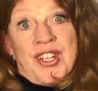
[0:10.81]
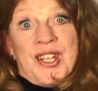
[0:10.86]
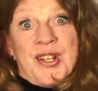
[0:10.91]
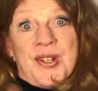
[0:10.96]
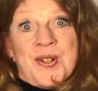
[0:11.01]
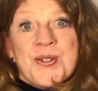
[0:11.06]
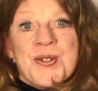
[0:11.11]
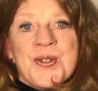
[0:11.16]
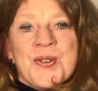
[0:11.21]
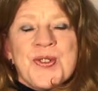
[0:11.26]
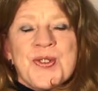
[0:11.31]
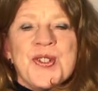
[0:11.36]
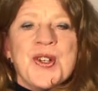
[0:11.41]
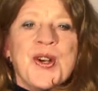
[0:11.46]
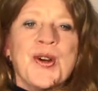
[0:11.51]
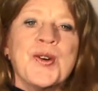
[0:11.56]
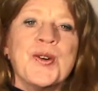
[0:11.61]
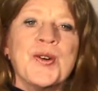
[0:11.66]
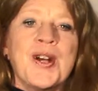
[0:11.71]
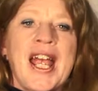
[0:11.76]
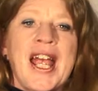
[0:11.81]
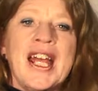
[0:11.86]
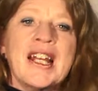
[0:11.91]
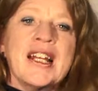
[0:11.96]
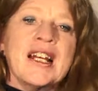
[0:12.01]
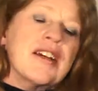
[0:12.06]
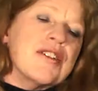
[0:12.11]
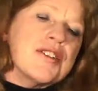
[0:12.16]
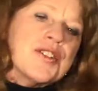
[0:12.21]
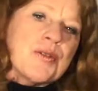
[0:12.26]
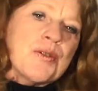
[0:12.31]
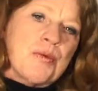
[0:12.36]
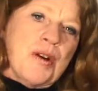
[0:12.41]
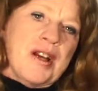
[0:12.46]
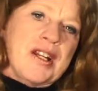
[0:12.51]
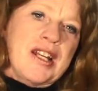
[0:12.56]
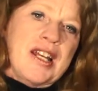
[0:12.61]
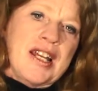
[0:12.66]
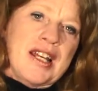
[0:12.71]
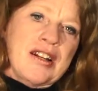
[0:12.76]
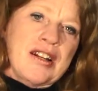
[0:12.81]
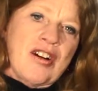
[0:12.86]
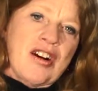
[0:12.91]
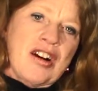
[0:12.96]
years or so, and I also run an